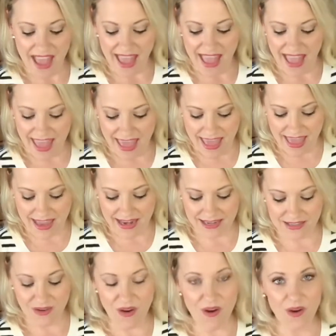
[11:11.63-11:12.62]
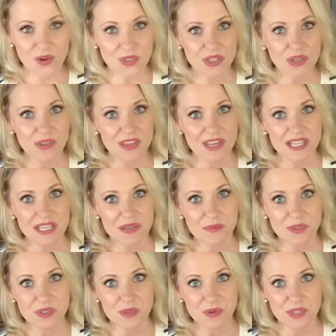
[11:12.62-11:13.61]
And also that he
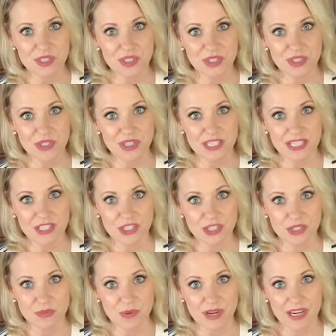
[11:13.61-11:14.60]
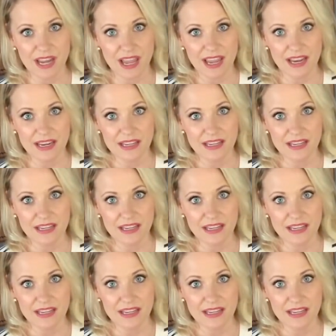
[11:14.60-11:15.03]
was going to do the dishes one night.